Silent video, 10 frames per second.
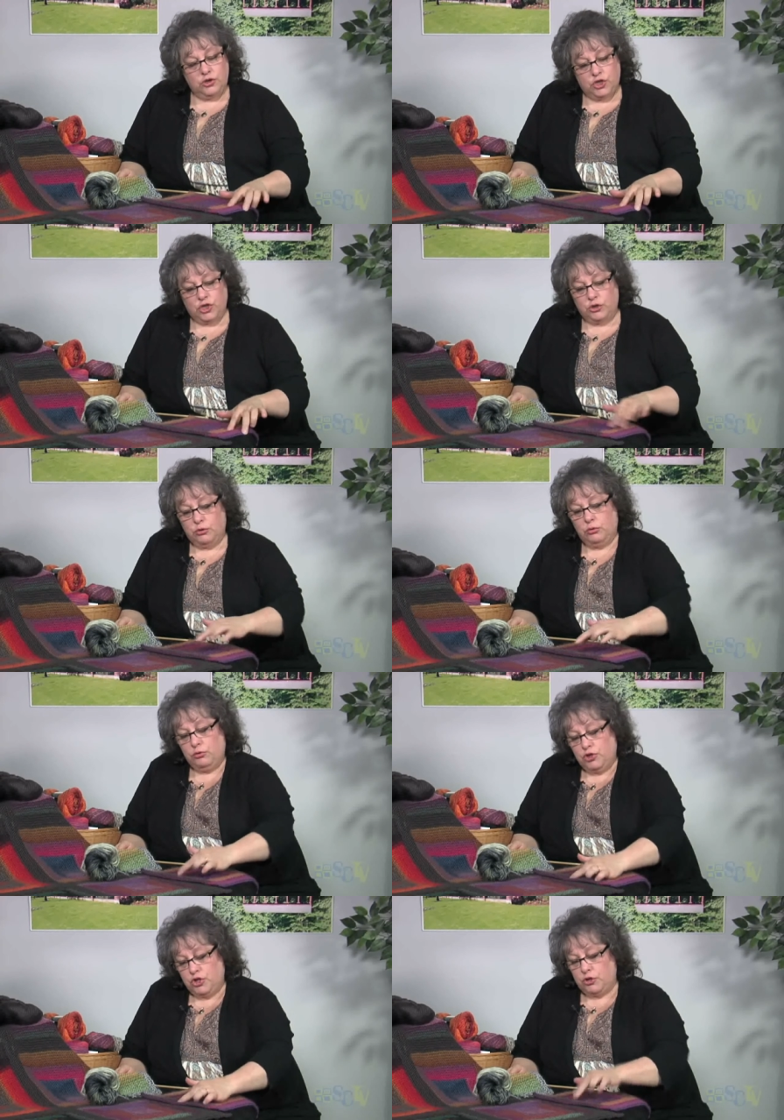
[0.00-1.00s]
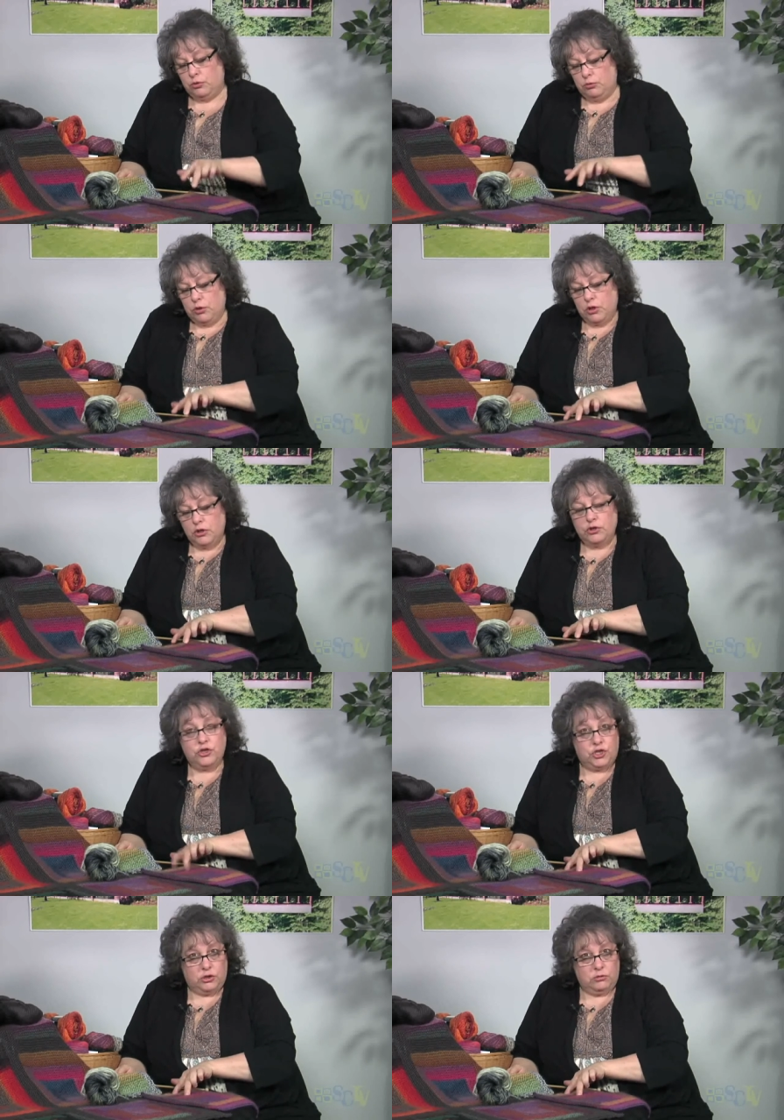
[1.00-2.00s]
two, two,
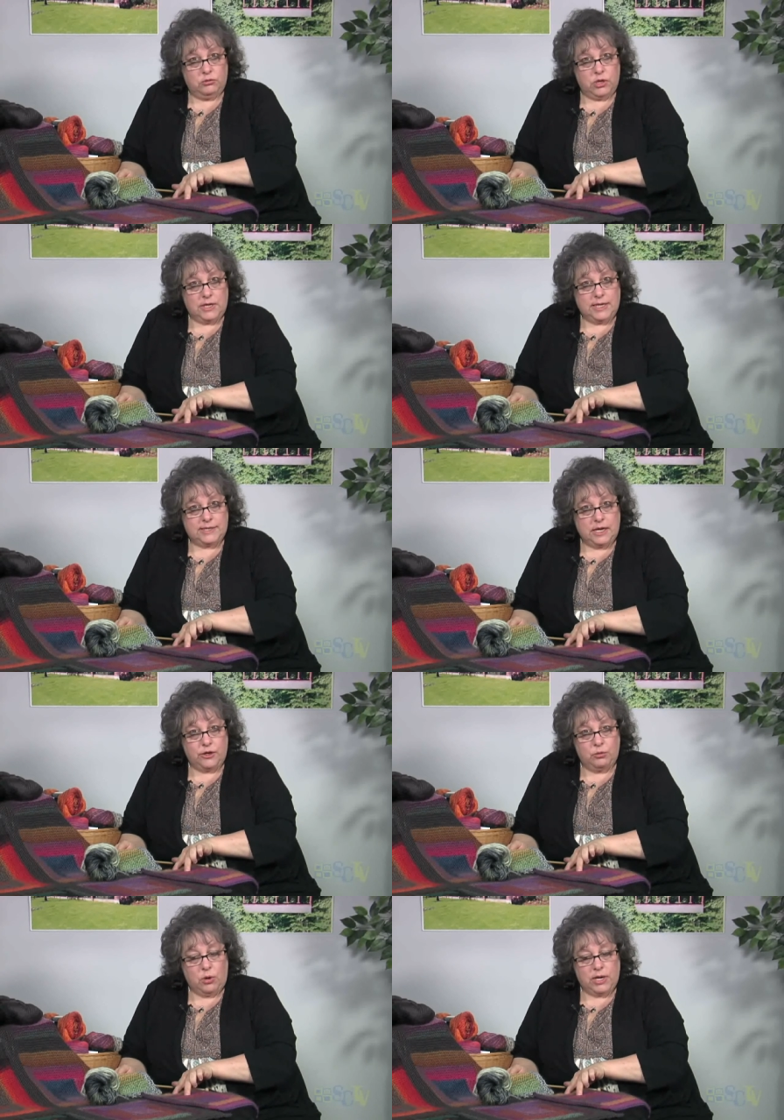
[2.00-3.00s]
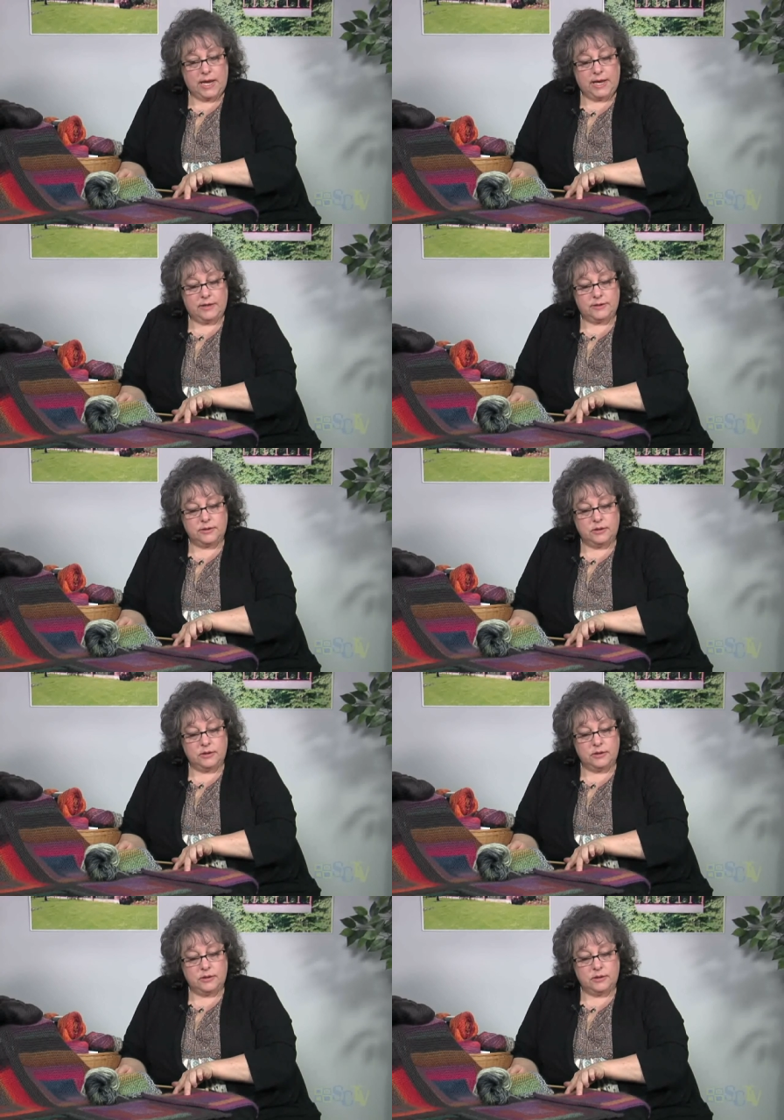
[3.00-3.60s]
two. And that's how you want to end.